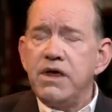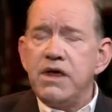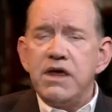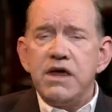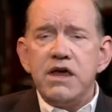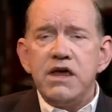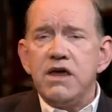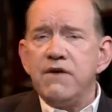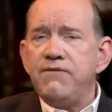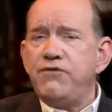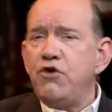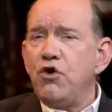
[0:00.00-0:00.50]

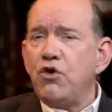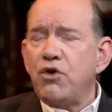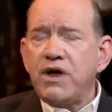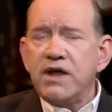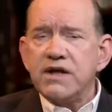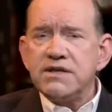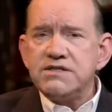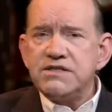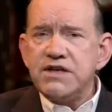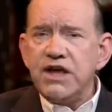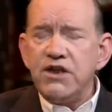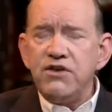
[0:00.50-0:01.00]
if you'll
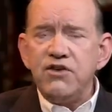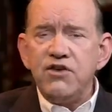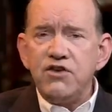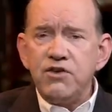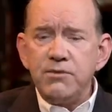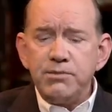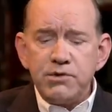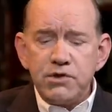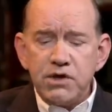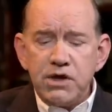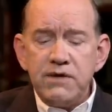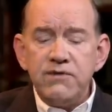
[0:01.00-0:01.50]
continue to
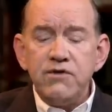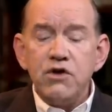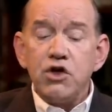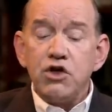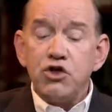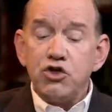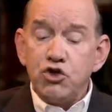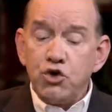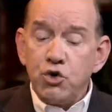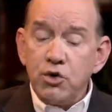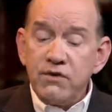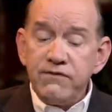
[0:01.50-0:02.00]
believe,
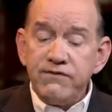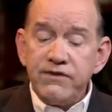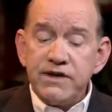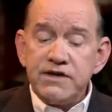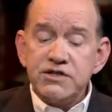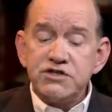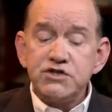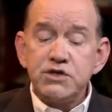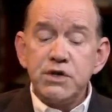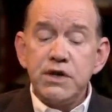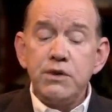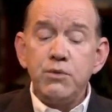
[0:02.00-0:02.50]
you
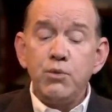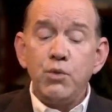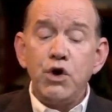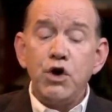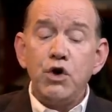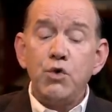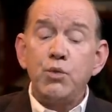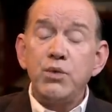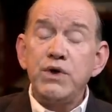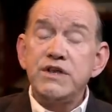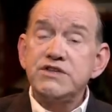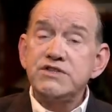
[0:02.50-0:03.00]
eventually
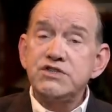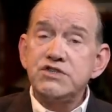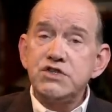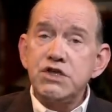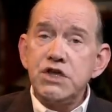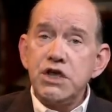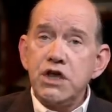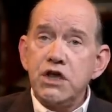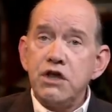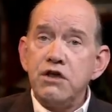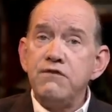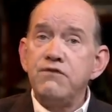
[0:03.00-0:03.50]
will
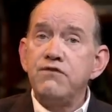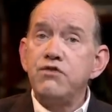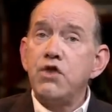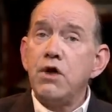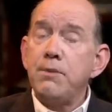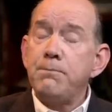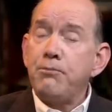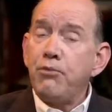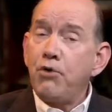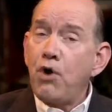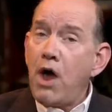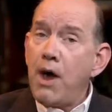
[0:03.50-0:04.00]
receive the
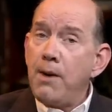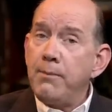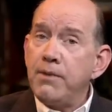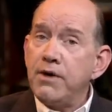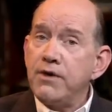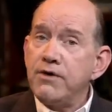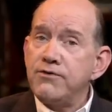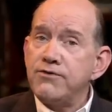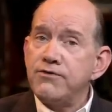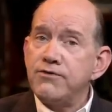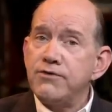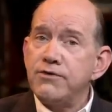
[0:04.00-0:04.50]

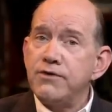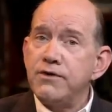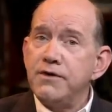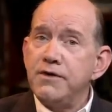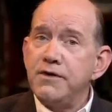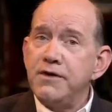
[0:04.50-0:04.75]
promise.